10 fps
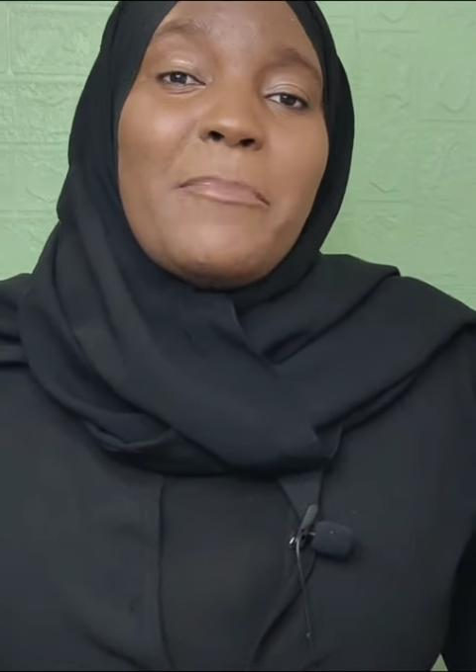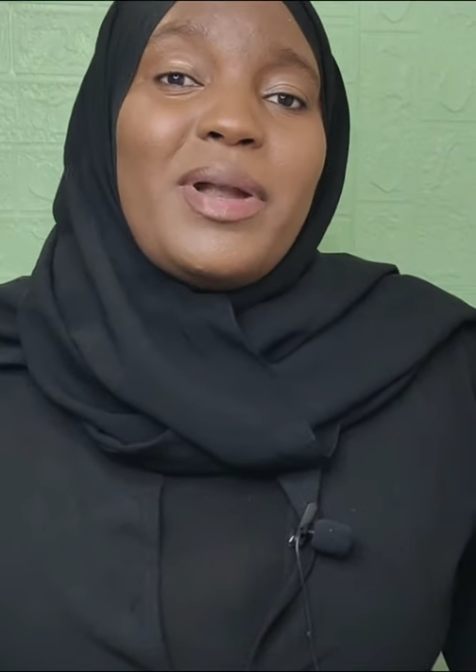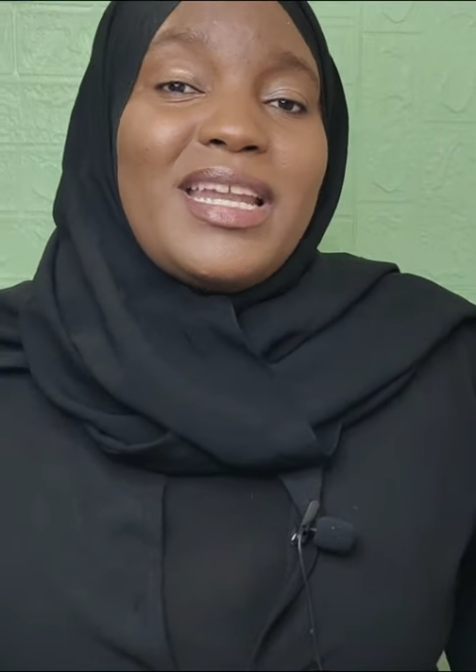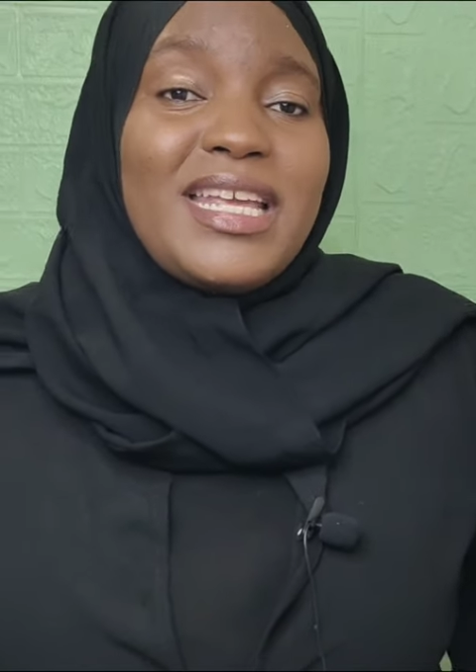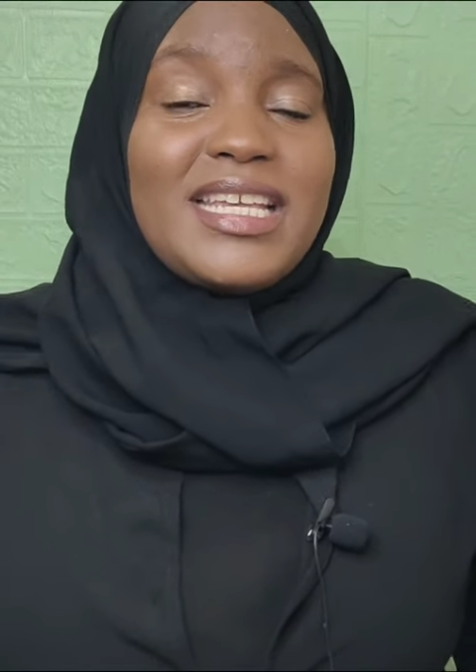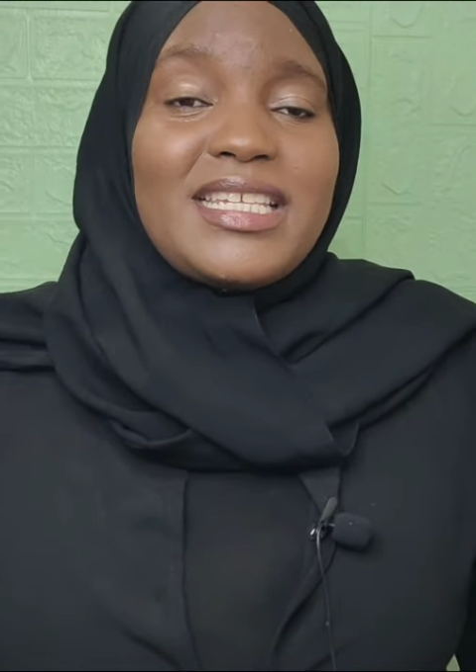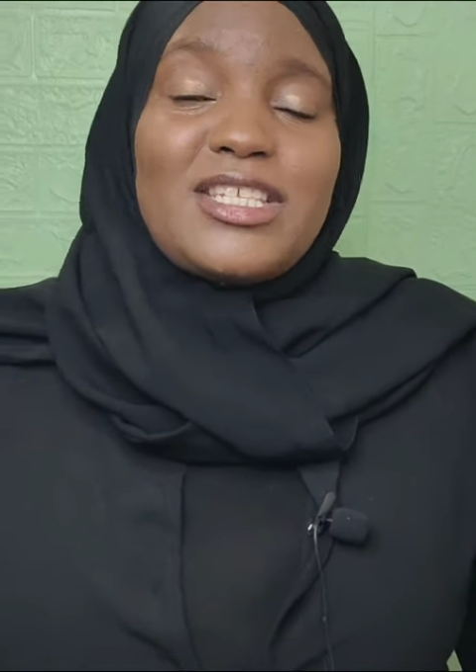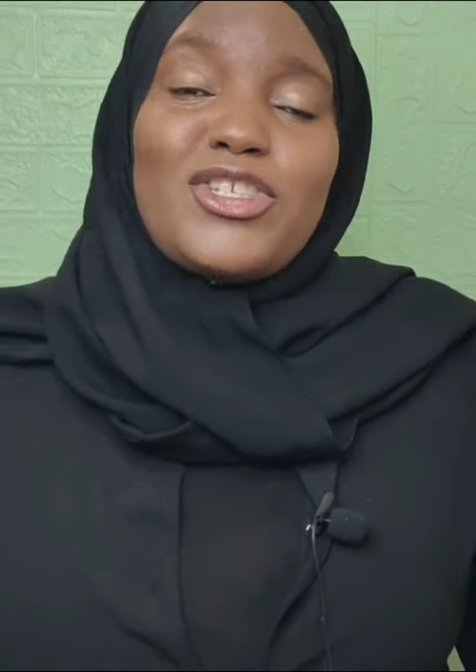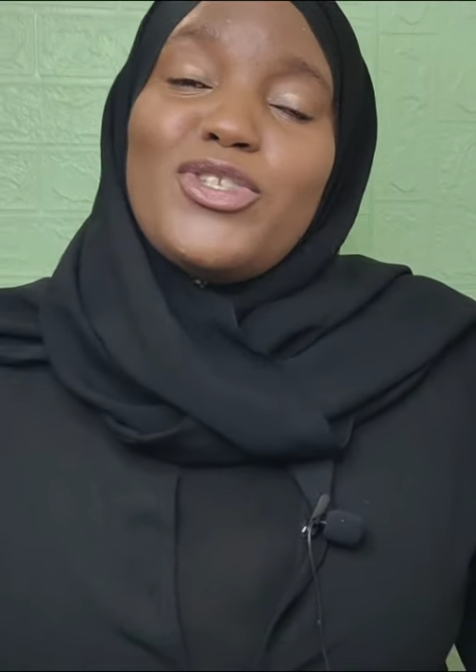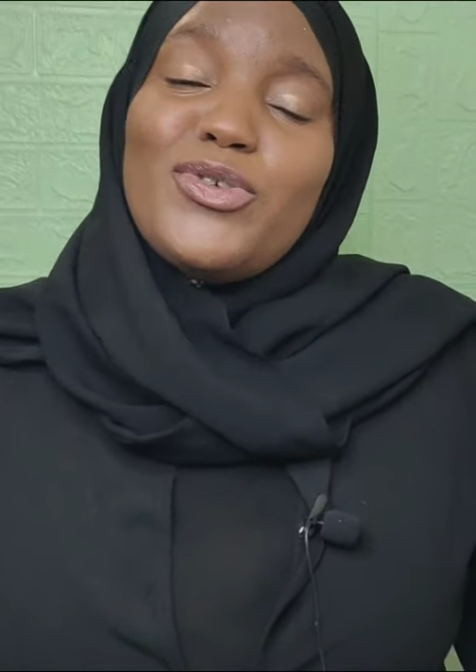
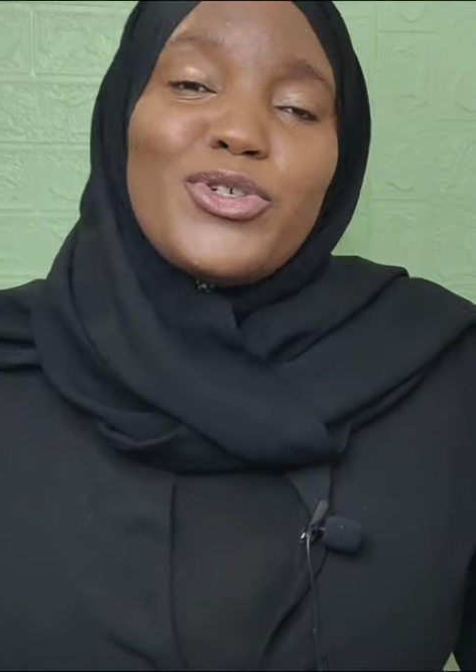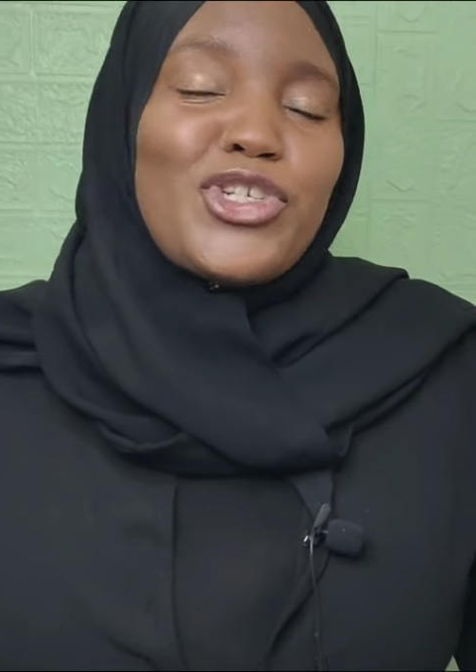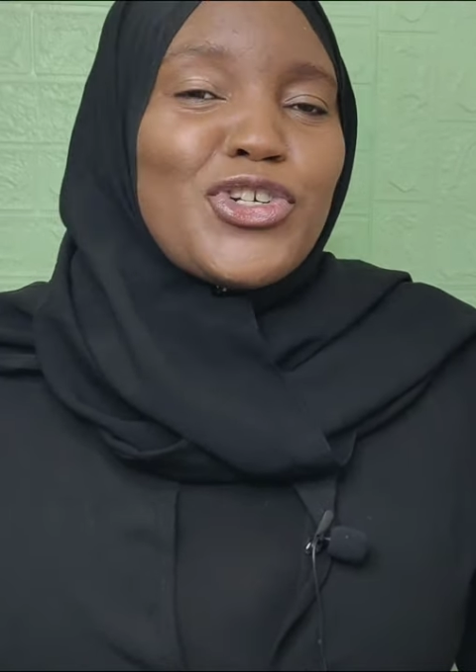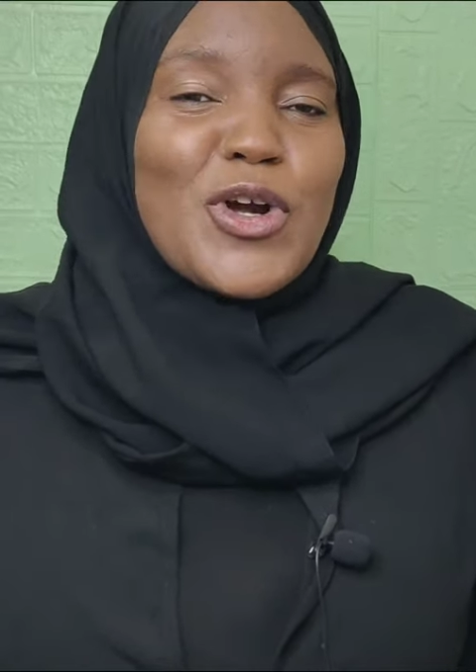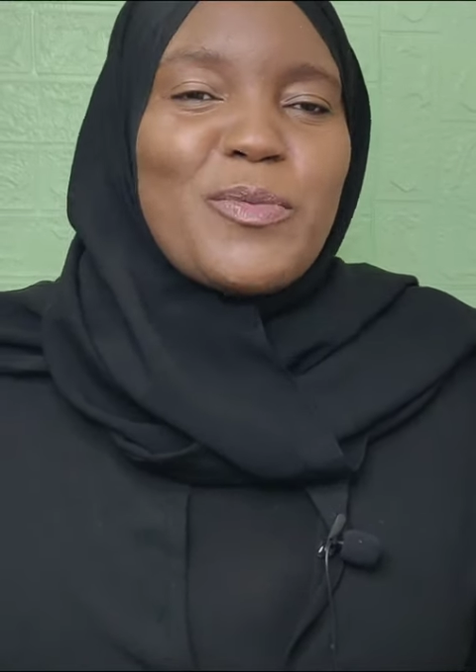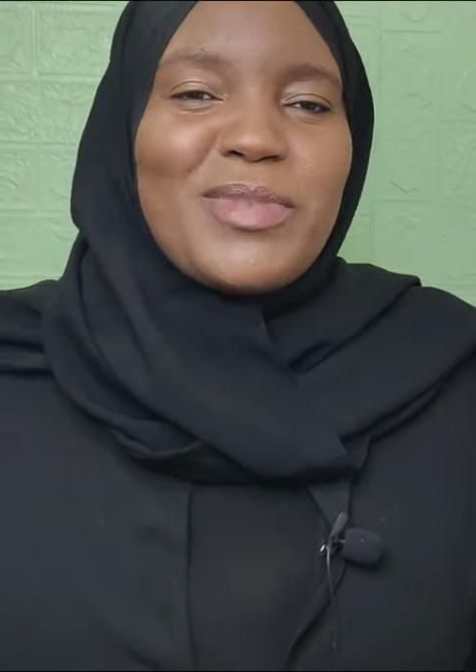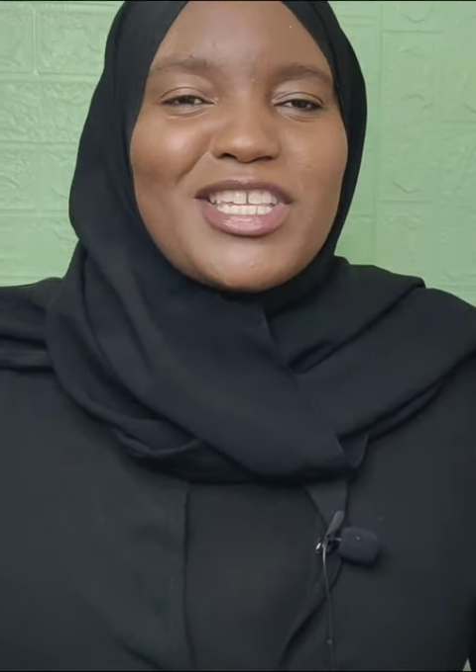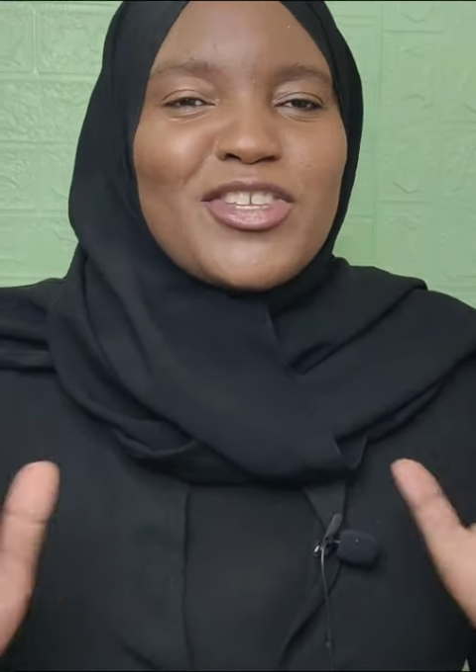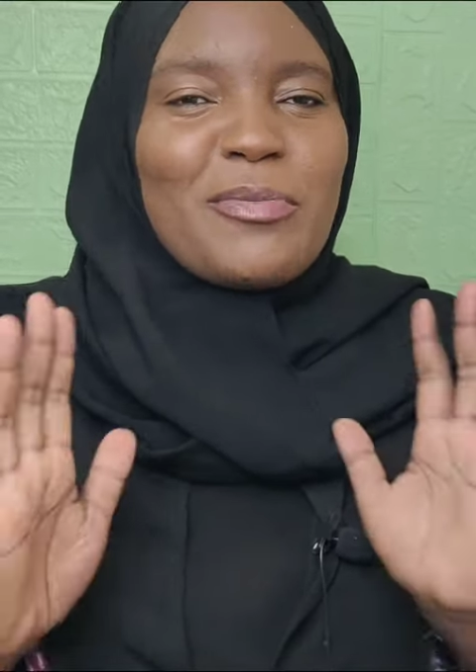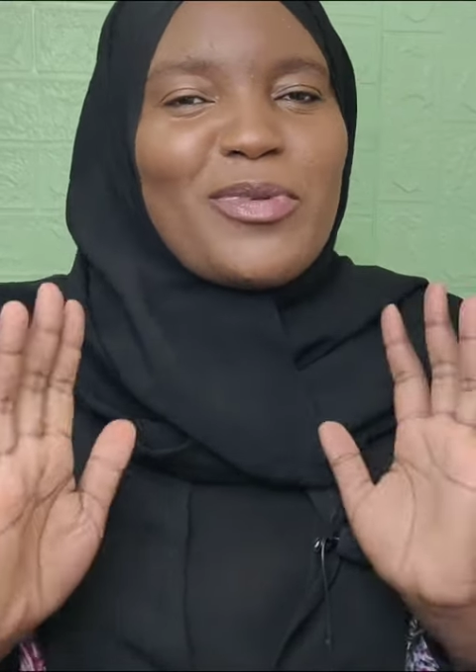please do show
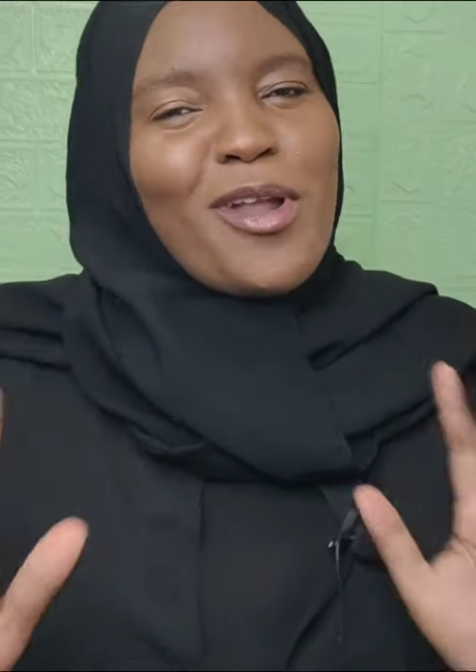me some